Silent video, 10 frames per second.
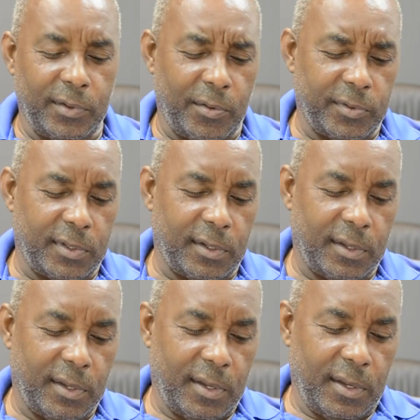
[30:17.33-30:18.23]
That was the
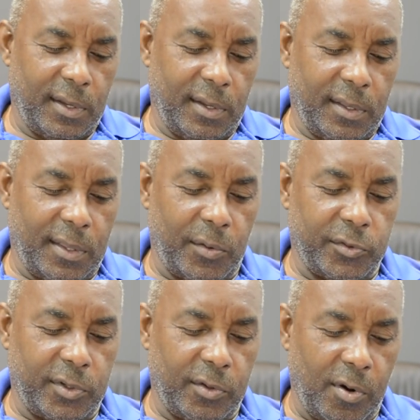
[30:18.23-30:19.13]
that
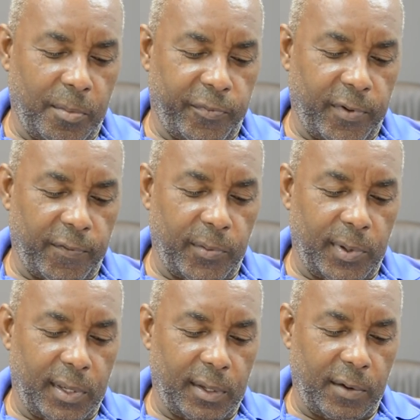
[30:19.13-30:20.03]
was the norm for every
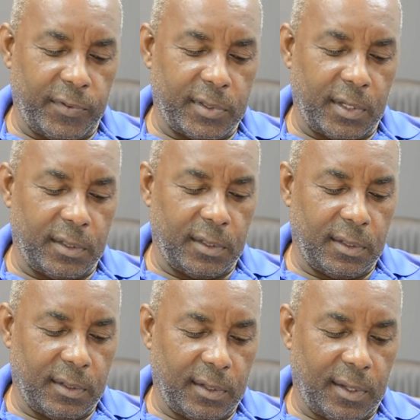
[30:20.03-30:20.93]
week, every Sunday.
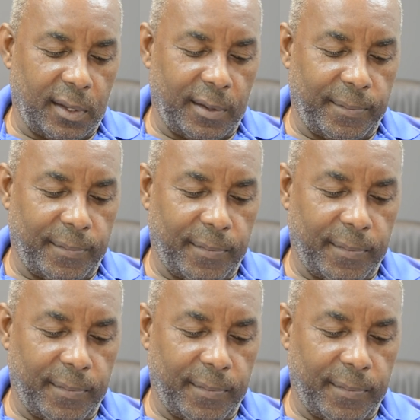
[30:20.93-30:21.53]
Um,